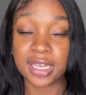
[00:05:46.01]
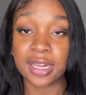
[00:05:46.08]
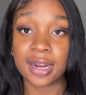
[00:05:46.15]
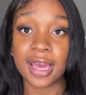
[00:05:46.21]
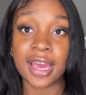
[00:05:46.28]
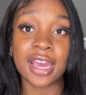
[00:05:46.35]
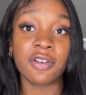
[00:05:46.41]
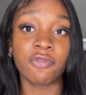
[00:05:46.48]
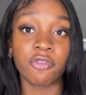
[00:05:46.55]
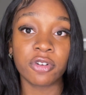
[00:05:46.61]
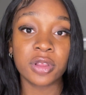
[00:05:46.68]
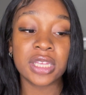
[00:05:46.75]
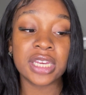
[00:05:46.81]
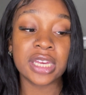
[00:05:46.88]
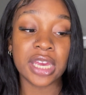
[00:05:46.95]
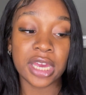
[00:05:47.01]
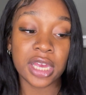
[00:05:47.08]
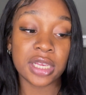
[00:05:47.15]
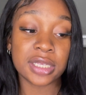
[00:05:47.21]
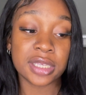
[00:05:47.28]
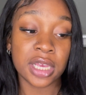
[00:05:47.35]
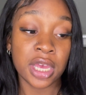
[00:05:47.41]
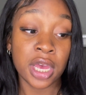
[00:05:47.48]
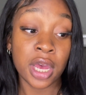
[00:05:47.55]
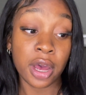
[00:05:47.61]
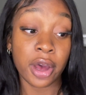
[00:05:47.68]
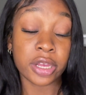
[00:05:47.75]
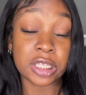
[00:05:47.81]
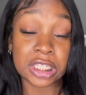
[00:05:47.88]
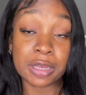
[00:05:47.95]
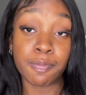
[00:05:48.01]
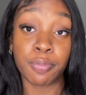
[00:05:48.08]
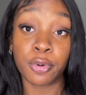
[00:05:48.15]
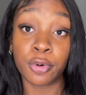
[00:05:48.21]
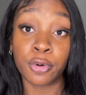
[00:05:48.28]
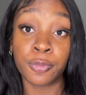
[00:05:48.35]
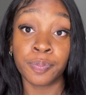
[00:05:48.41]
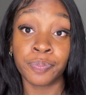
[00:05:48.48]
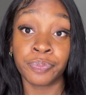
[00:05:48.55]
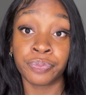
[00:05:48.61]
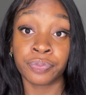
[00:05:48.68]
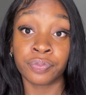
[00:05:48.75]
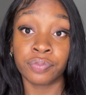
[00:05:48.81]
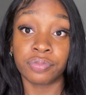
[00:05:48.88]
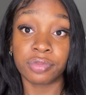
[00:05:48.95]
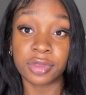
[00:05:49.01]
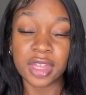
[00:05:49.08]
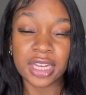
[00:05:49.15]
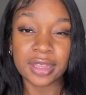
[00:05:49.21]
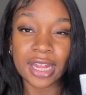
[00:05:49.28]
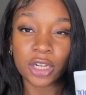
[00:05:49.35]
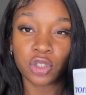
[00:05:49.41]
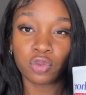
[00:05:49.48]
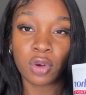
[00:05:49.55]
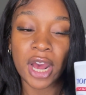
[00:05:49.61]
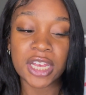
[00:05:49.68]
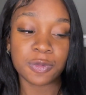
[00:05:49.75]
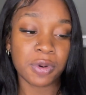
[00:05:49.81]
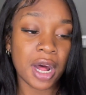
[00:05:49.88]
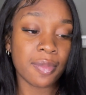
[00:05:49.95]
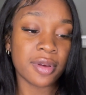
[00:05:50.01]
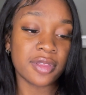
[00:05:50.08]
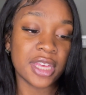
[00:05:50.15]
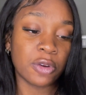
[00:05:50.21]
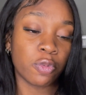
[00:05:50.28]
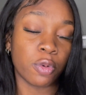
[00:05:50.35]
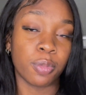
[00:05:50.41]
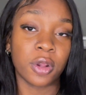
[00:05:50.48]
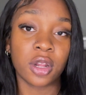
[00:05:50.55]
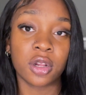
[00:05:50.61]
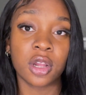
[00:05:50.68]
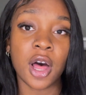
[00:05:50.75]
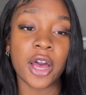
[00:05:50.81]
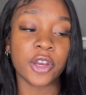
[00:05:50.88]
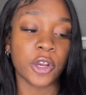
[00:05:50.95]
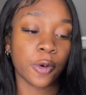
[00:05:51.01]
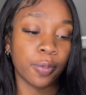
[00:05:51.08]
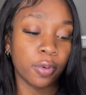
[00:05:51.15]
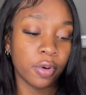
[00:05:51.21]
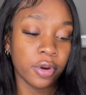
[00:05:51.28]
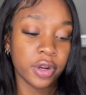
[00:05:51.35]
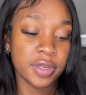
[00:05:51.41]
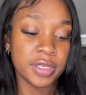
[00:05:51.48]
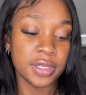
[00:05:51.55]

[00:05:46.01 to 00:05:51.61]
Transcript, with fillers: and it really is a simple thing that you guys probably think will clog your pores,